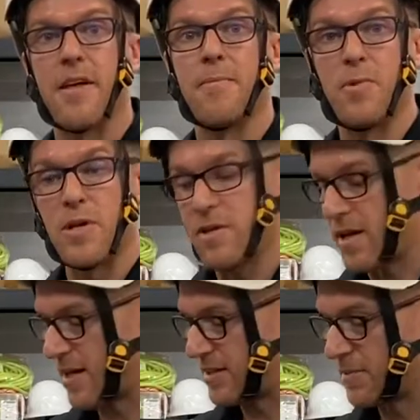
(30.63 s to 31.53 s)
thumb wheel,
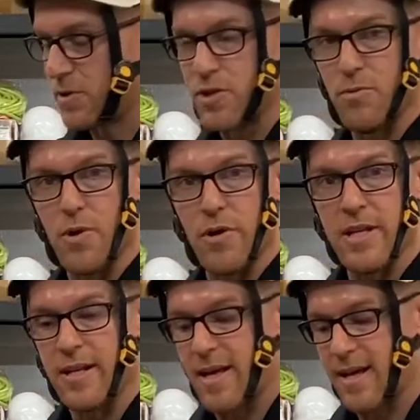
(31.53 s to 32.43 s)
uh, similar to the
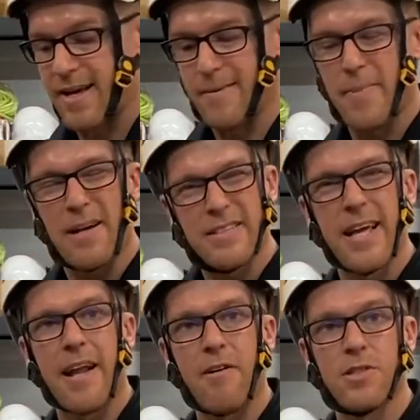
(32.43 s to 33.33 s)
Ronin. Uh, about
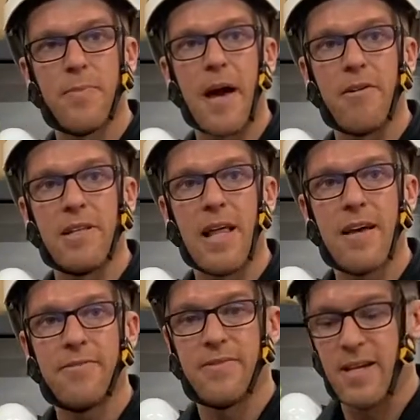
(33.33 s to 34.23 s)
10 hours of battery
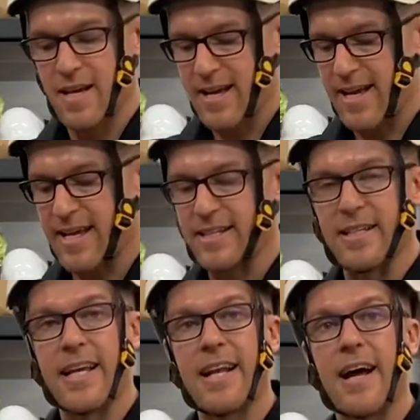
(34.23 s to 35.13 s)
life, and
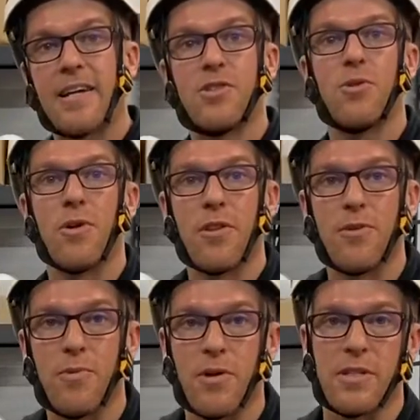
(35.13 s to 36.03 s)
it cannot control other
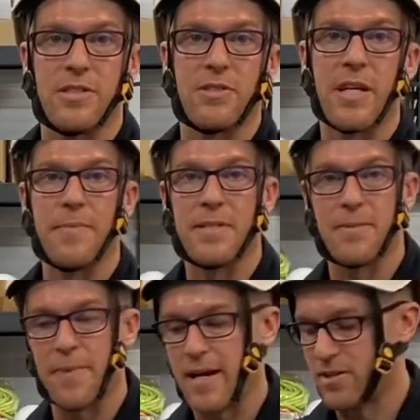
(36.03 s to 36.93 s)
Ronins, so keep this
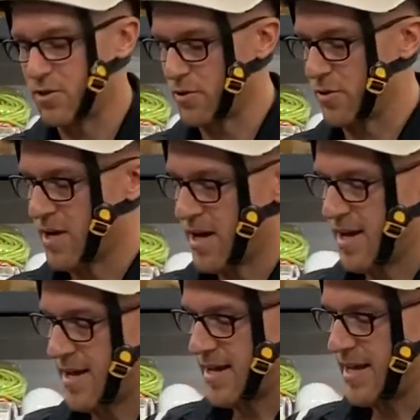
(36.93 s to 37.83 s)
in mind too.
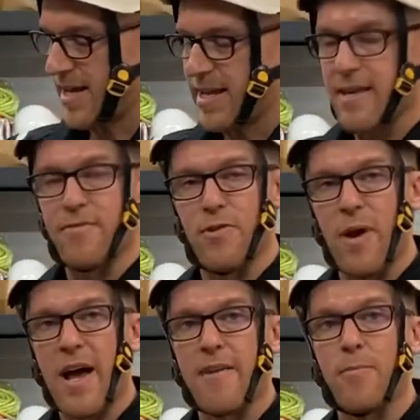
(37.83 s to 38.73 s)
And if you
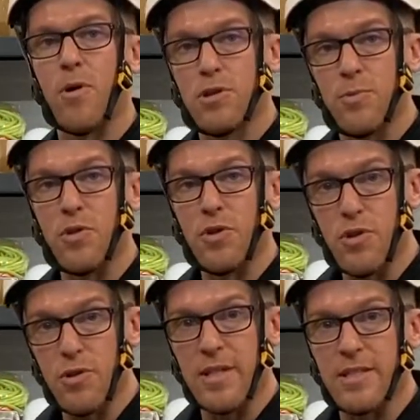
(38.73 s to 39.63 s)
have multiple
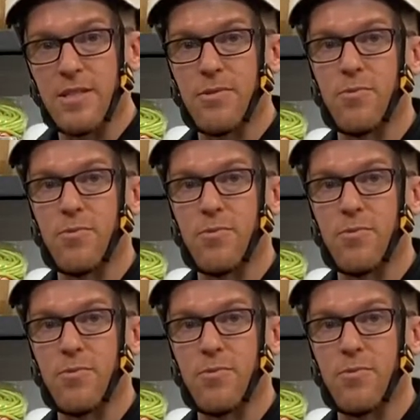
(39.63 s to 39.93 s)
units